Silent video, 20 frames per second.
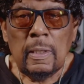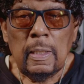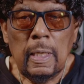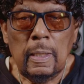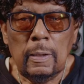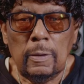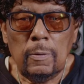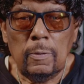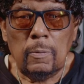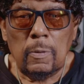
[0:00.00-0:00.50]

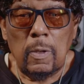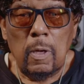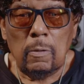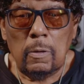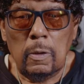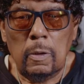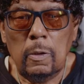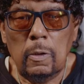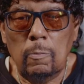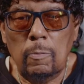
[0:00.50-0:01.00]
and doing all the
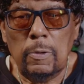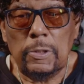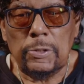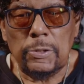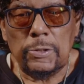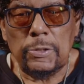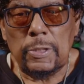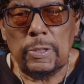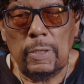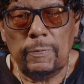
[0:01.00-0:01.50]
Little
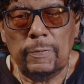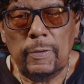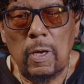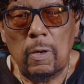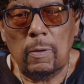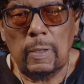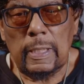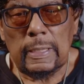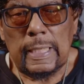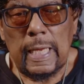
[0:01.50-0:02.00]
Richard stuff and
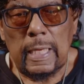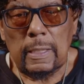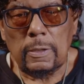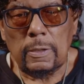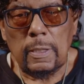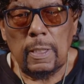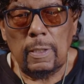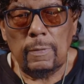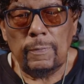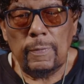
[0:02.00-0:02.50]
all that kind of
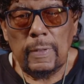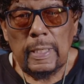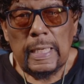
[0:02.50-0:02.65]
stuff.